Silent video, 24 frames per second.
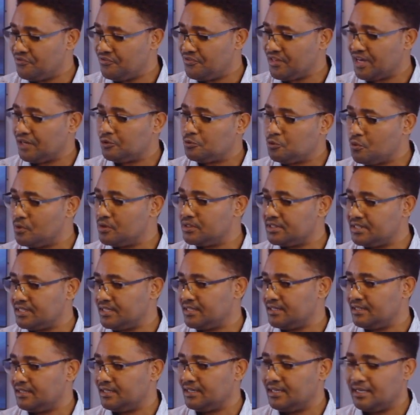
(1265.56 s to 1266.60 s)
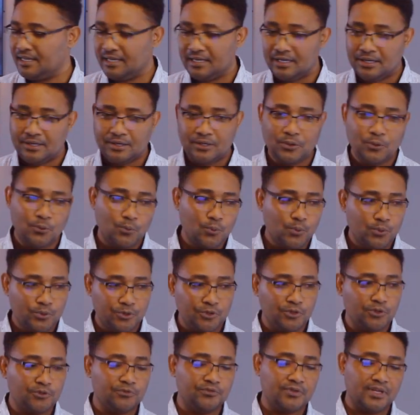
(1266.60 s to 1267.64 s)
that water would
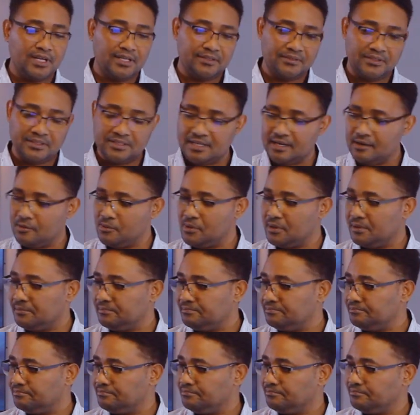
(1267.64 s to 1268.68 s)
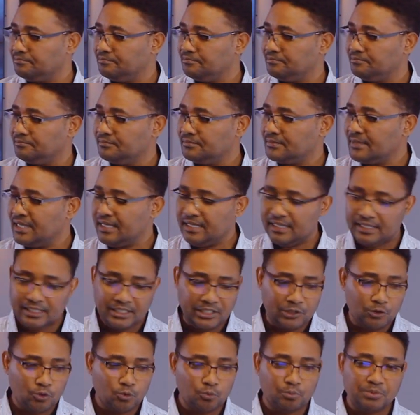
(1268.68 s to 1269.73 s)
not flood the tower.
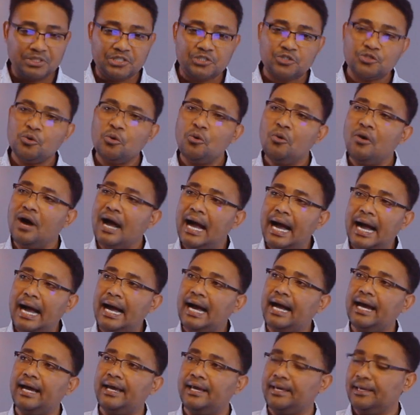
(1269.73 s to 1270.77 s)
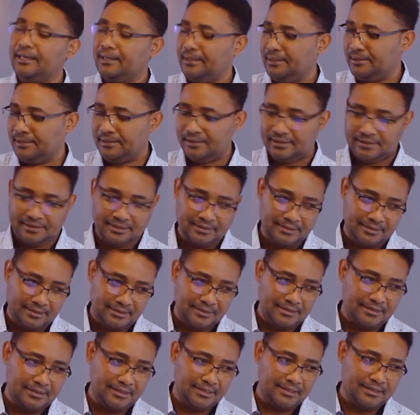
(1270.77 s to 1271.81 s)
It will be so high
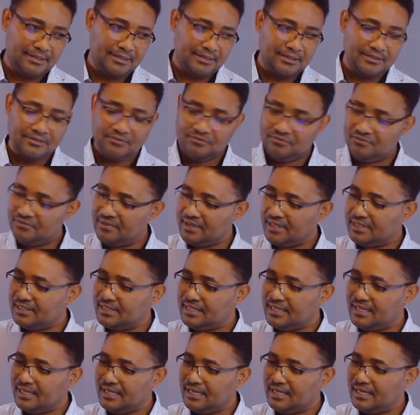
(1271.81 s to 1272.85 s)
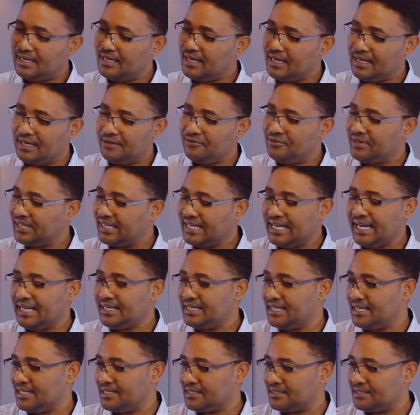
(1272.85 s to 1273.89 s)
that
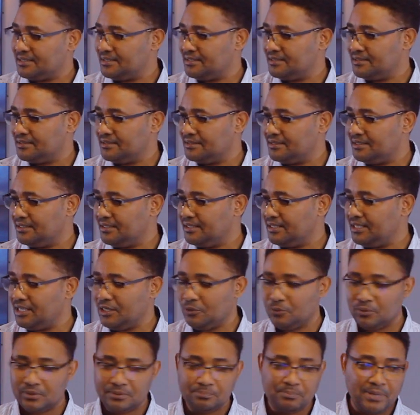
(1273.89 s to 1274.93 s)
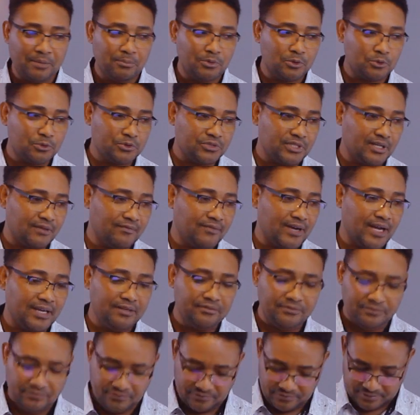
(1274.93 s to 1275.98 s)
regardless, he would be able to
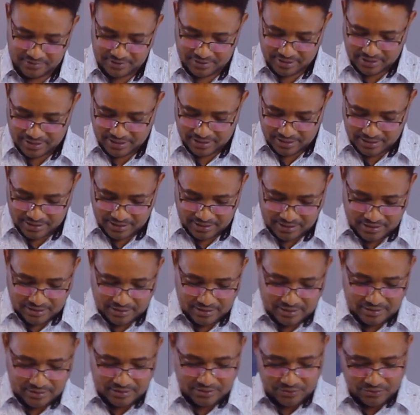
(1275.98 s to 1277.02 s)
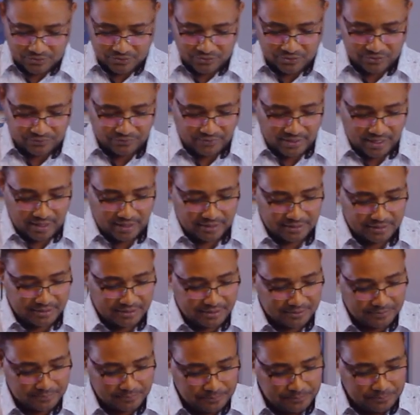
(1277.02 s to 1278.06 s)
survive the
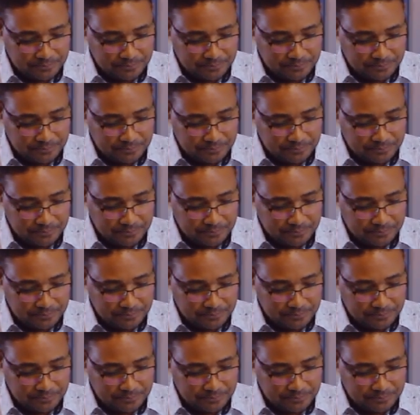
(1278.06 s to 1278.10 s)
flood.